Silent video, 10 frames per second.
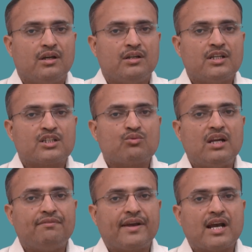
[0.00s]

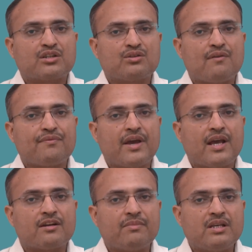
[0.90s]
Disqualification of
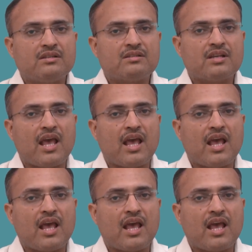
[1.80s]
heir means